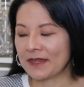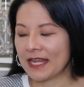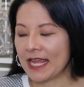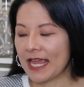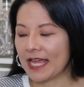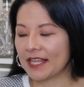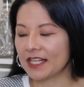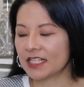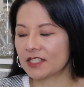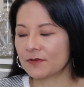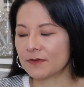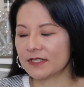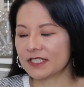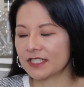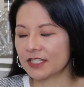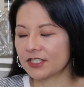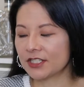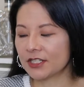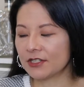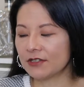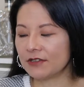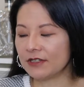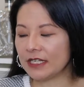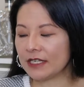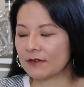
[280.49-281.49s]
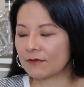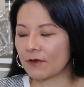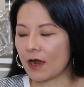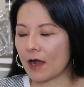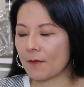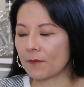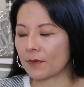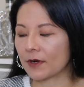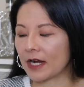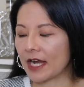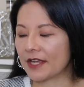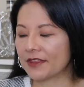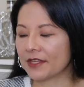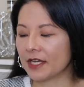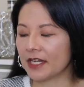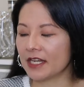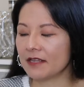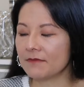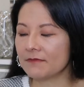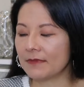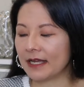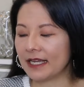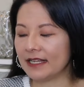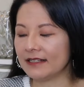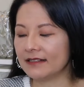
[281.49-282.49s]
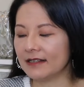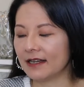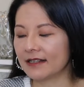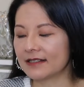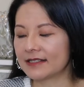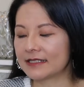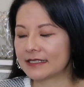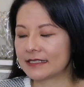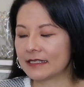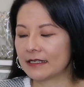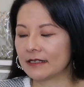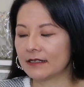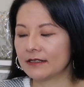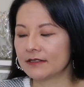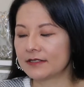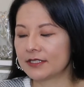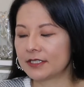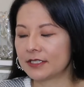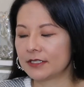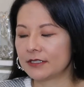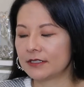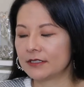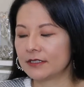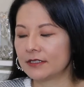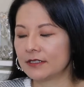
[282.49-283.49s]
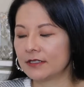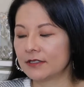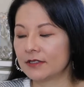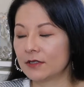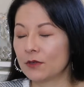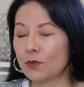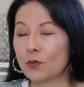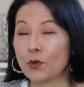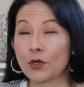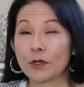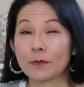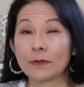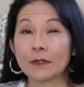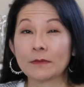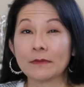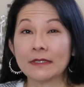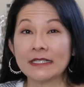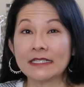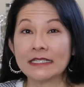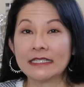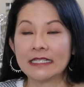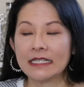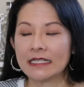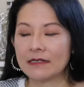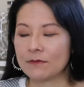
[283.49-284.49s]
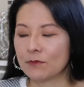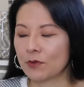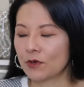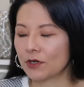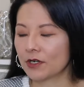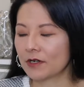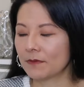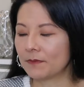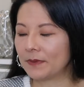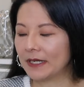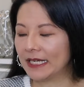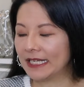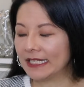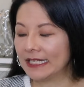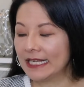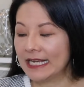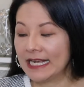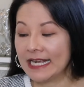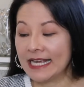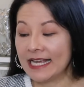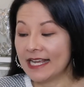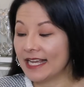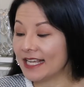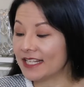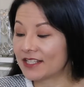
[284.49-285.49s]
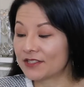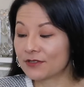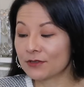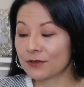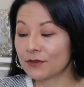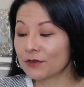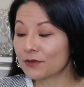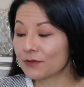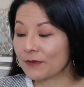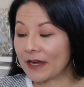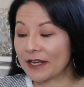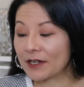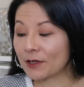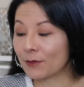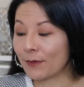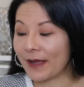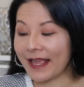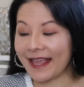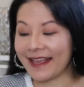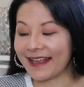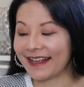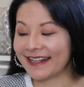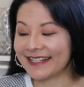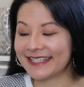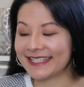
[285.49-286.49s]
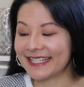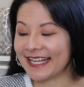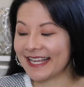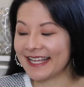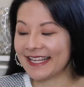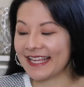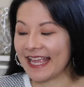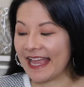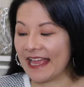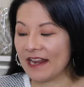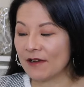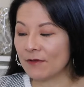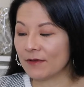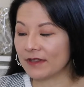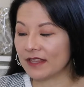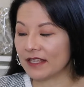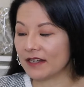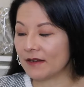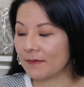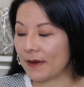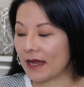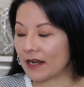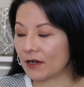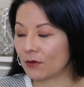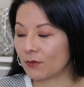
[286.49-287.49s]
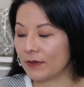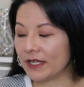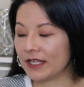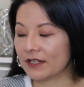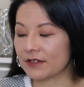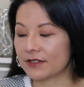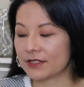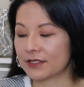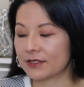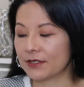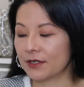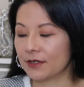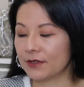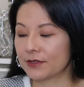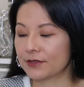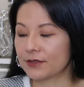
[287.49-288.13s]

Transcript: And this was such a unique romper. I thought it might not sell till the warmer months hit more, but it sold right away, I'd say again, within about a week or so.